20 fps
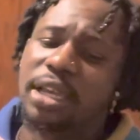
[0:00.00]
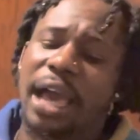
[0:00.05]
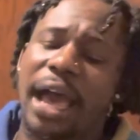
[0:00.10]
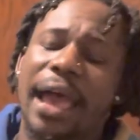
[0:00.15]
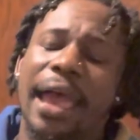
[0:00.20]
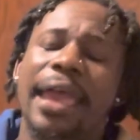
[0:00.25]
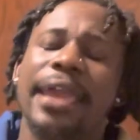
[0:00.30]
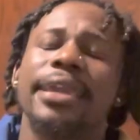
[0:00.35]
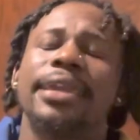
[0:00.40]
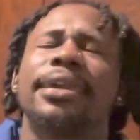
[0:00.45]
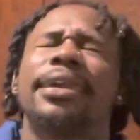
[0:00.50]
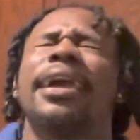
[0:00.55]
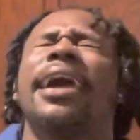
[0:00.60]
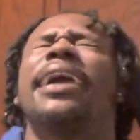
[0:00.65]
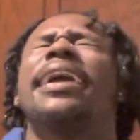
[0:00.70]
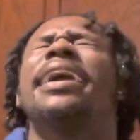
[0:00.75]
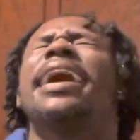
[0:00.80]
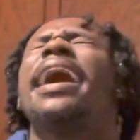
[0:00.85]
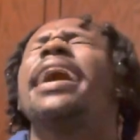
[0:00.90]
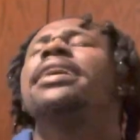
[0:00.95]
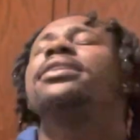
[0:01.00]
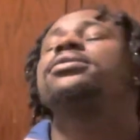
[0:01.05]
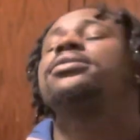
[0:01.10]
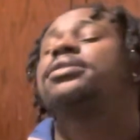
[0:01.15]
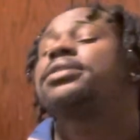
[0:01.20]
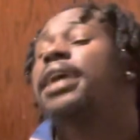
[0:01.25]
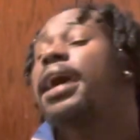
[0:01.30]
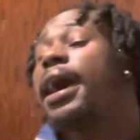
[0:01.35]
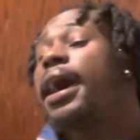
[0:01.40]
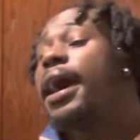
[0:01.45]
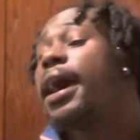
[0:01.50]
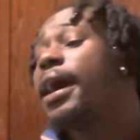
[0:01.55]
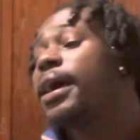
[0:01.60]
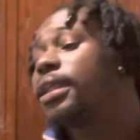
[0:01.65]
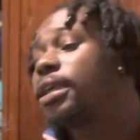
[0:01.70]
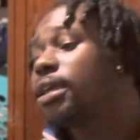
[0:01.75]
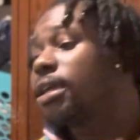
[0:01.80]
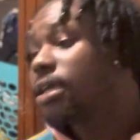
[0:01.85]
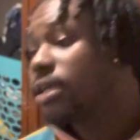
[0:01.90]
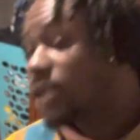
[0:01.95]
aka
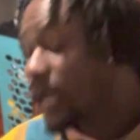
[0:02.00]
Cedii.